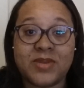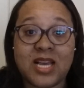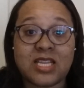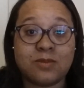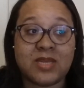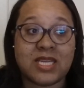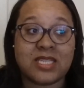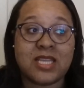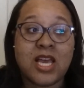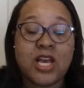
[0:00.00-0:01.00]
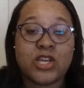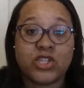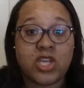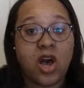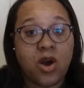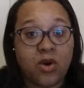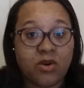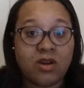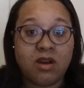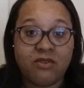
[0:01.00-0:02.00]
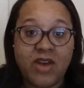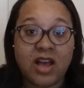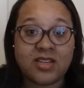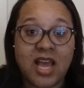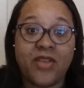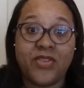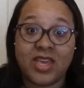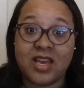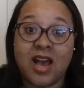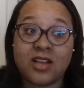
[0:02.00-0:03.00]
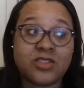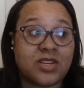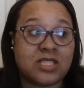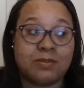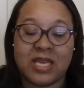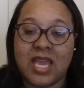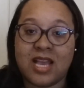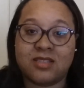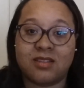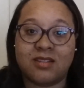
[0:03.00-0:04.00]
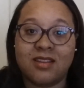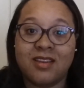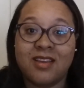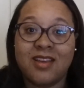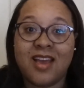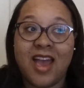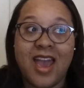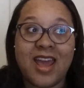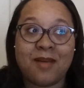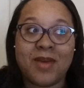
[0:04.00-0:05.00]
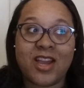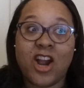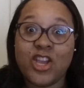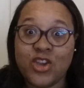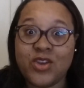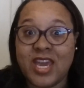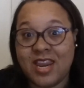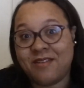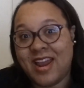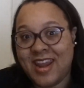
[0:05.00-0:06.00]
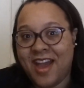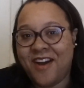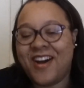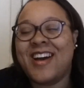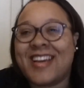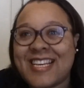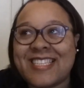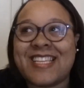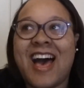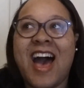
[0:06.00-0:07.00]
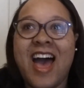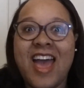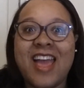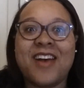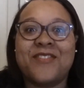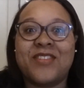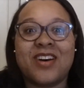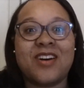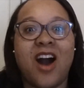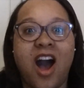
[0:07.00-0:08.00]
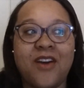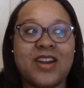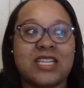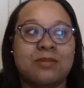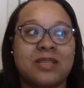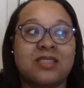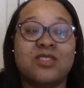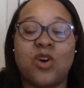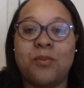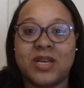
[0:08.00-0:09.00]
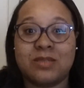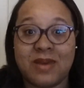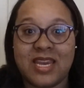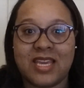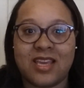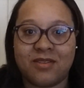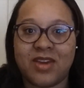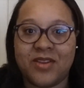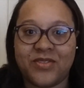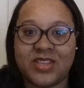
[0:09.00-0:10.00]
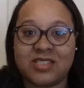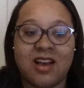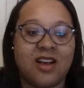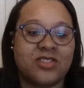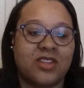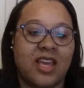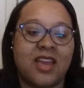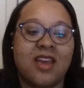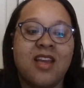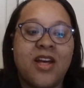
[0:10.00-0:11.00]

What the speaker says: tells me is, so I found out the concert has been canceled. And I'm like, are you kidding right now? Because I have already spent so much money getting ready for this concert. Like,